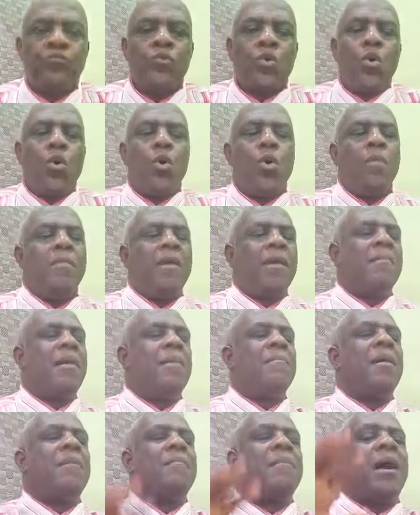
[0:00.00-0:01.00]
Oh,
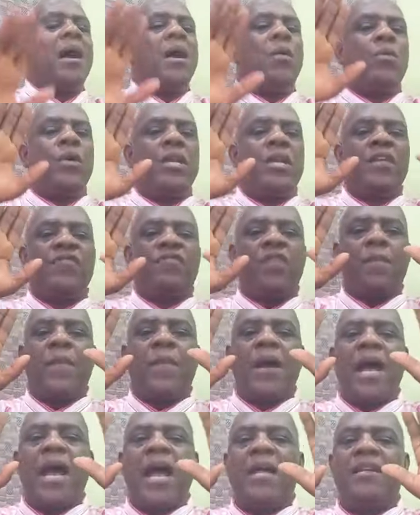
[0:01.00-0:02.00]
mama, we lift up
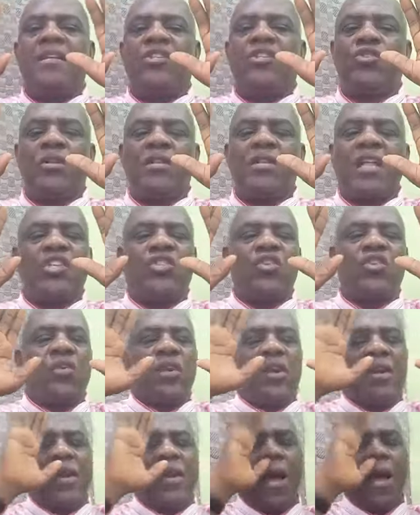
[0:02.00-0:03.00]
our hand in total
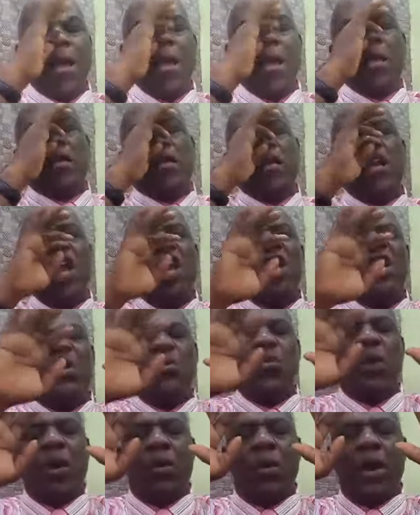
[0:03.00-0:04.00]
surrender. In any
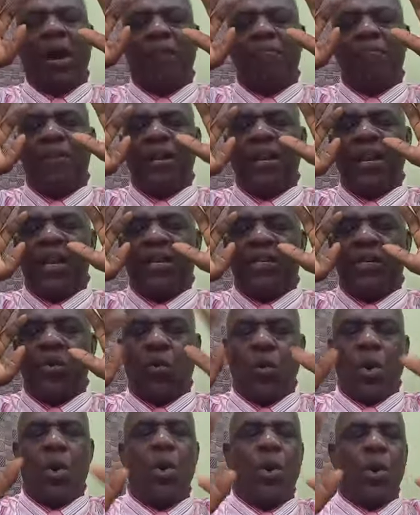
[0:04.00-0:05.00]
way we have been like the
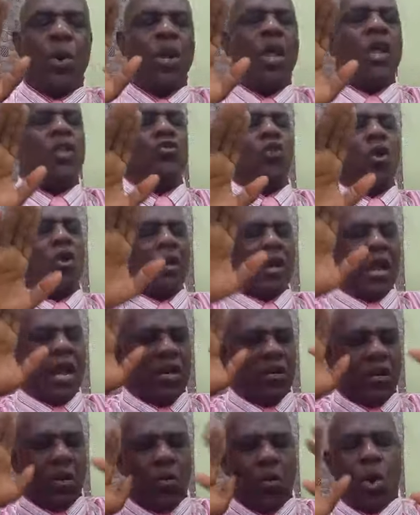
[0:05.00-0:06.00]
world, talked like
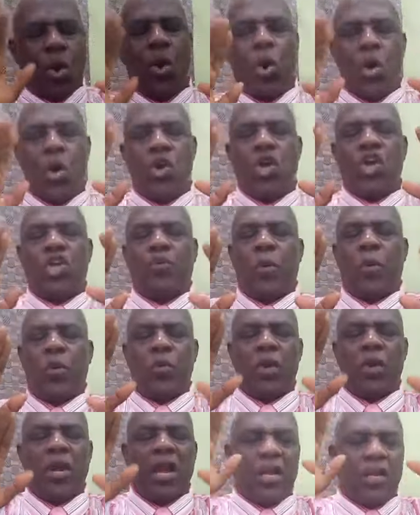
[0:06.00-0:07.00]
the world,
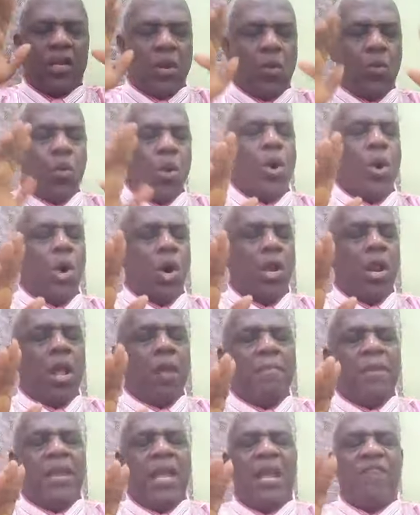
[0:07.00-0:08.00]
spoken like the world,
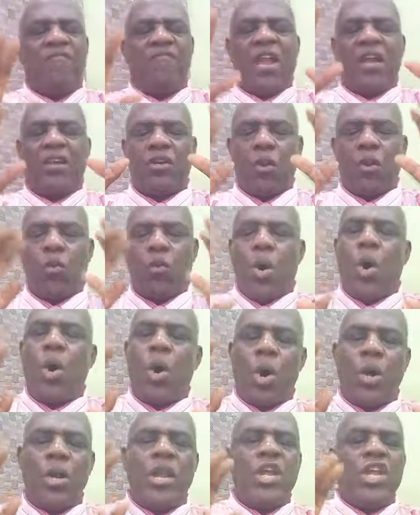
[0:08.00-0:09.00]
behaved like the
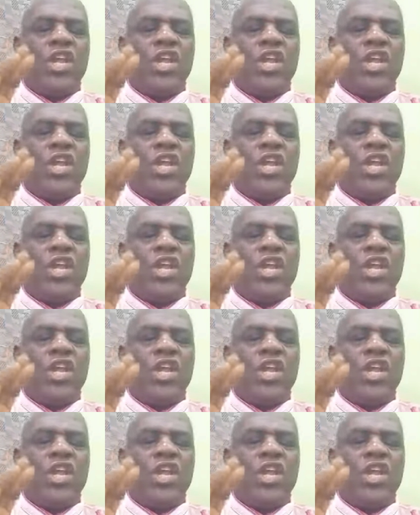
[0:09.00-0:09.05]
world.